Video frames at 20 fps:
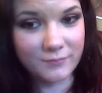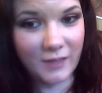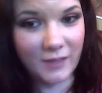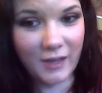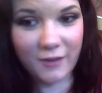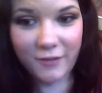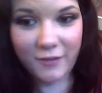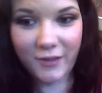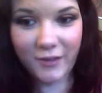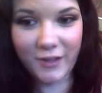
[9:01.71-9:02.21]

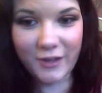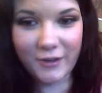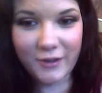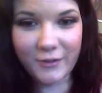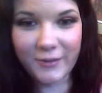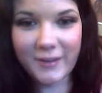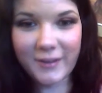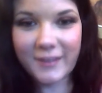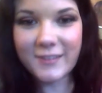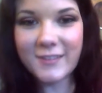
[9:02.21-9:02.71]
don't really know
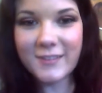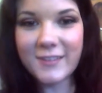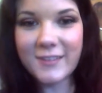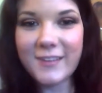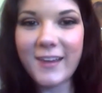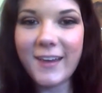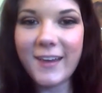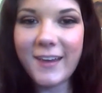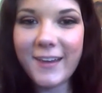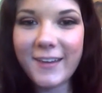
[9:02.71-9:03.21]
what else to
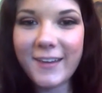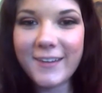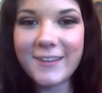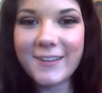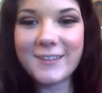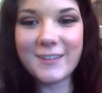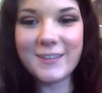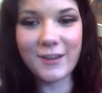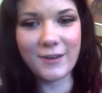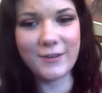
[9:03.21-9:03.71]
say,
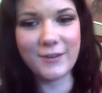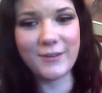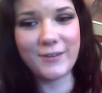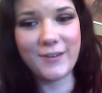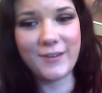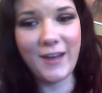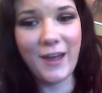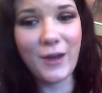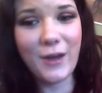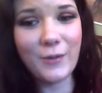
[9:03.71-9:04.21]
so
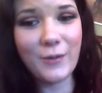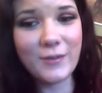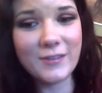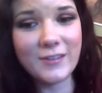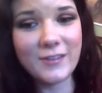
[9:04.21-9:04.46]
I hope this